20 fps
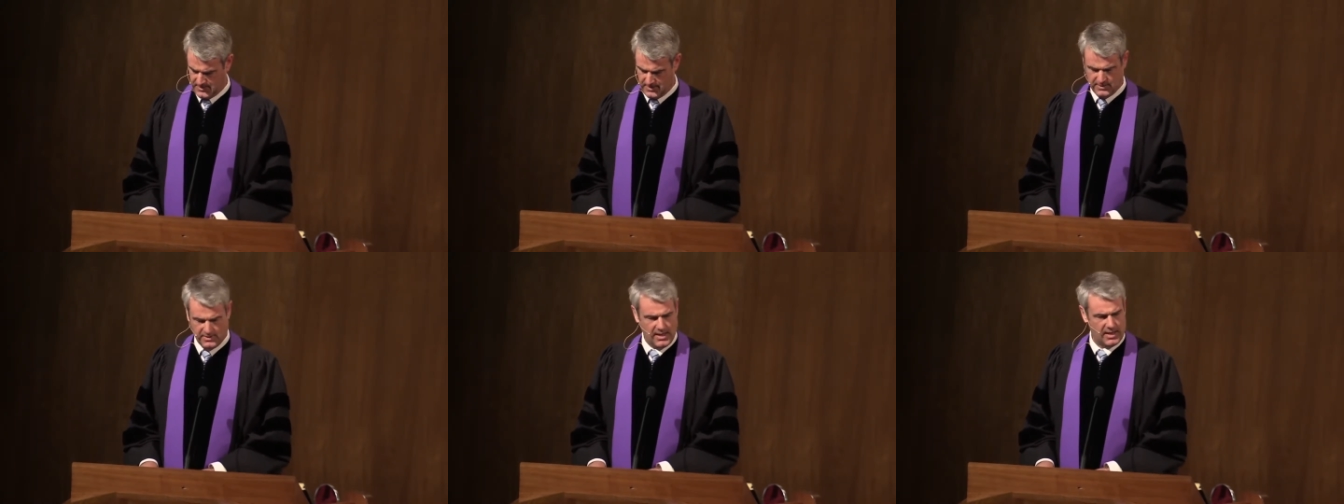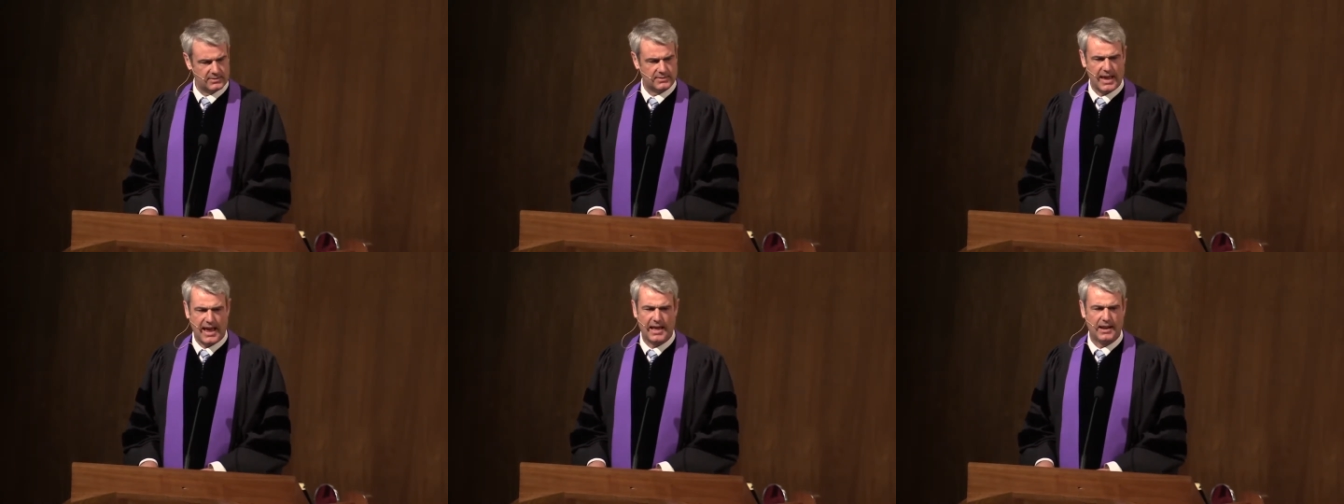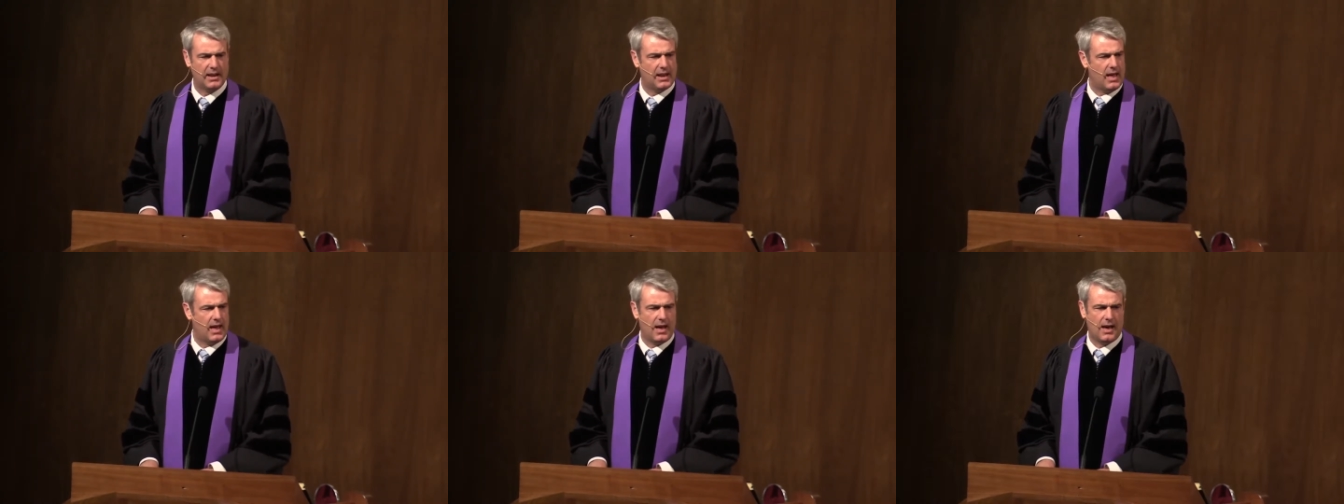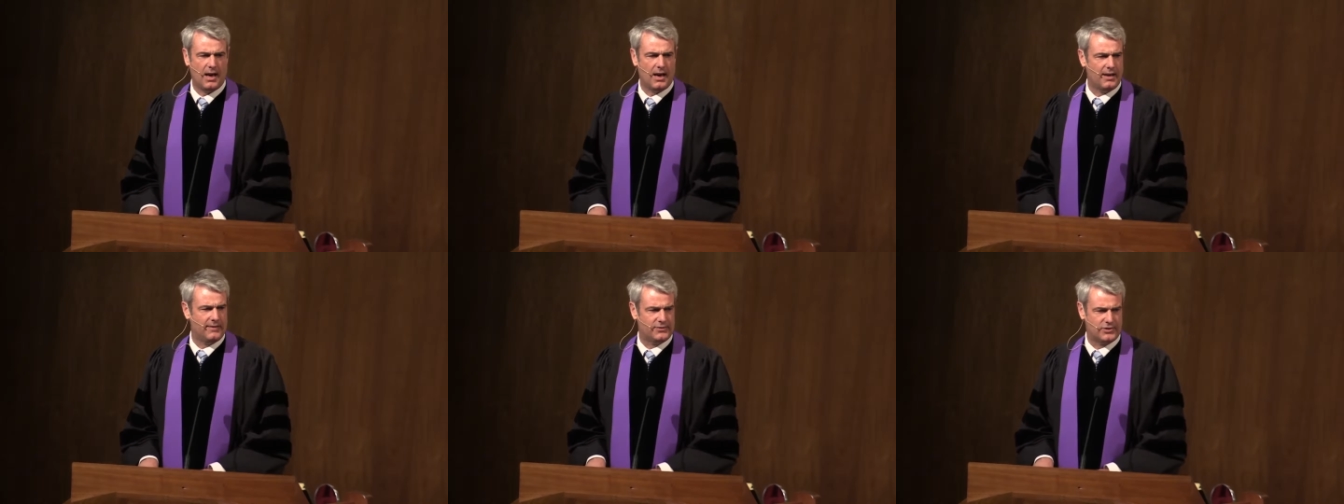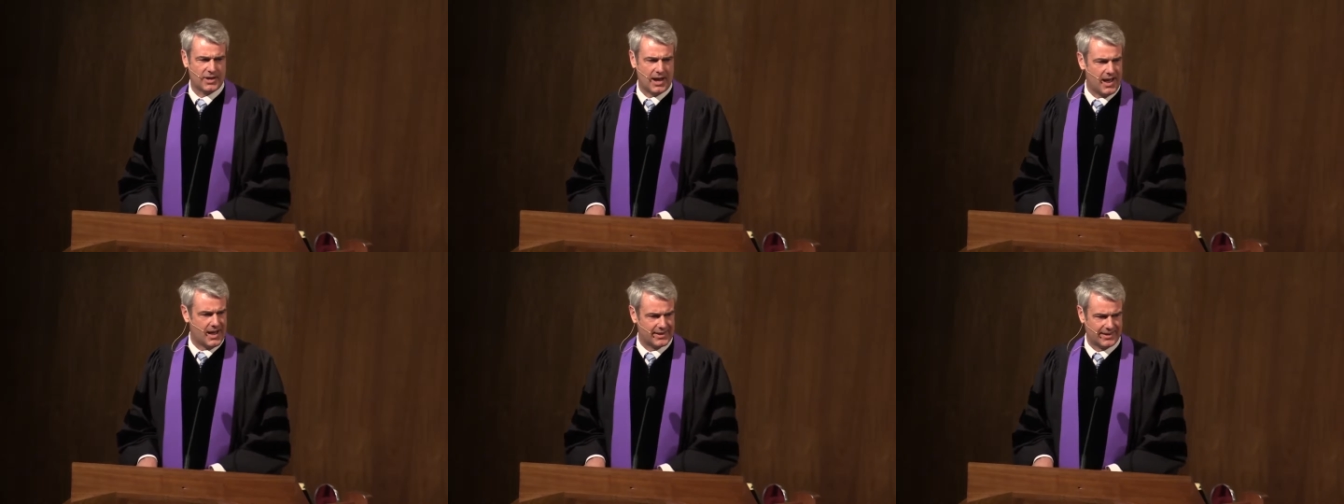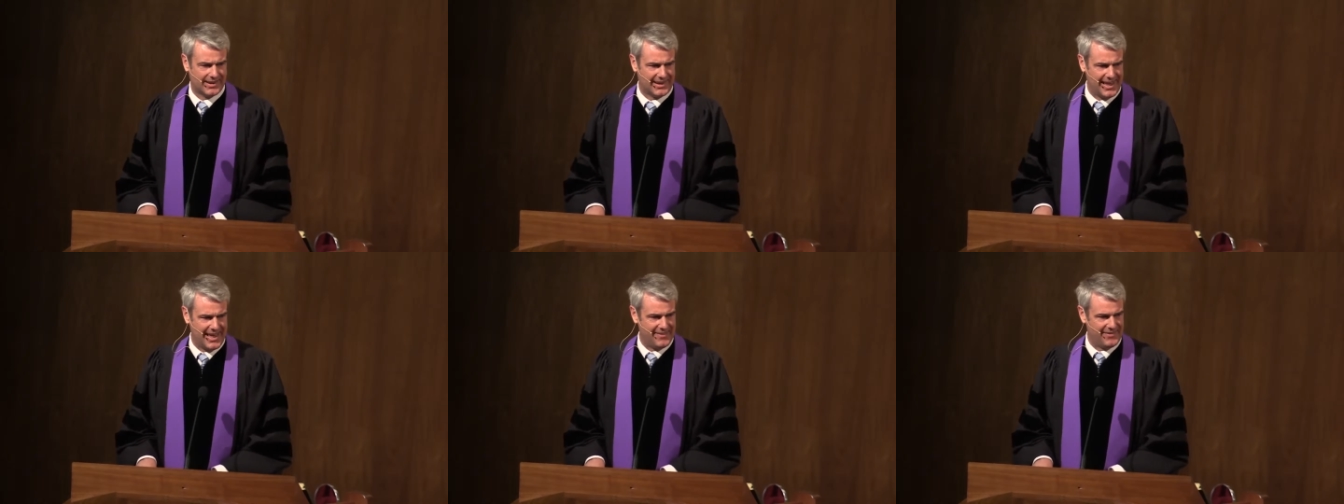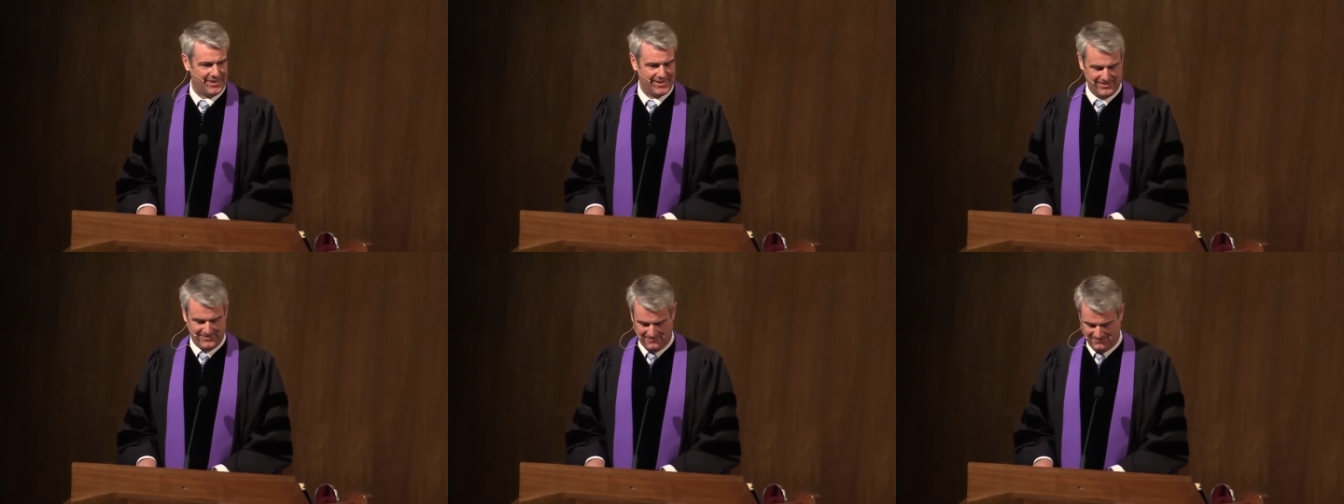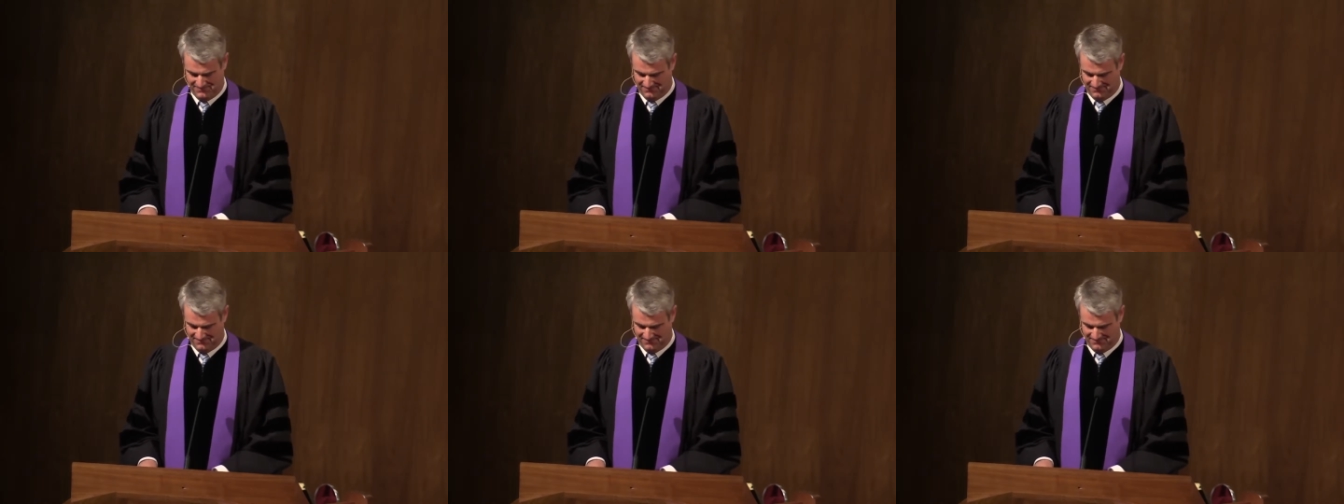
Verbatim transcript: Thus, I love John 11